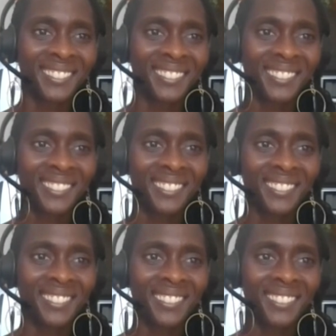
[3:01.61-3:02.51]

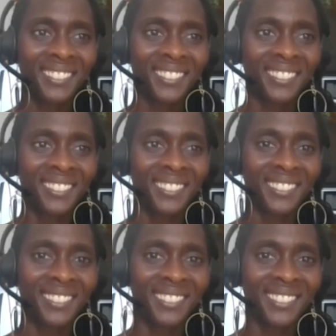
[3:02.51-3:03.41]

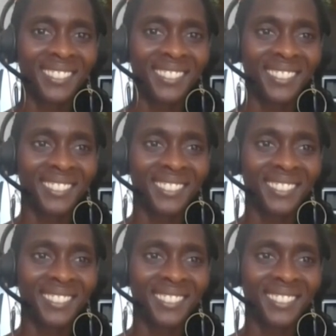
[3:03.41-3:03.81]
[no speech]